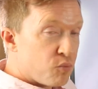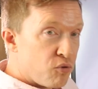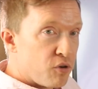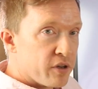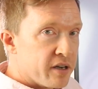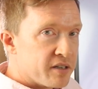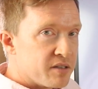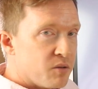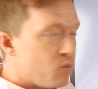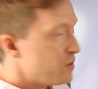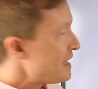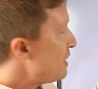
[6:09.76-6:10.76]
products,
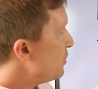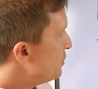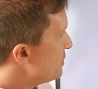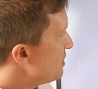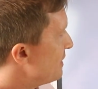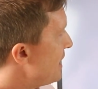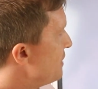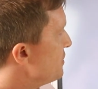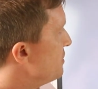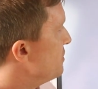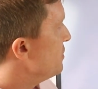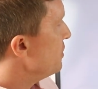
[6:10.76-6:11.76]
what that also allows
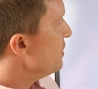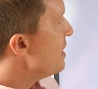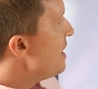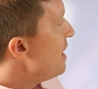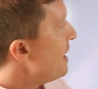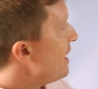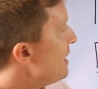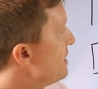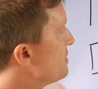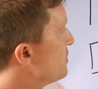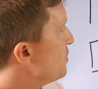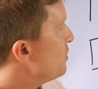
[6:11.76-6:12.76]
you to do
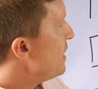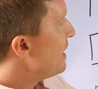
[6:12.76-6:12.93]
is to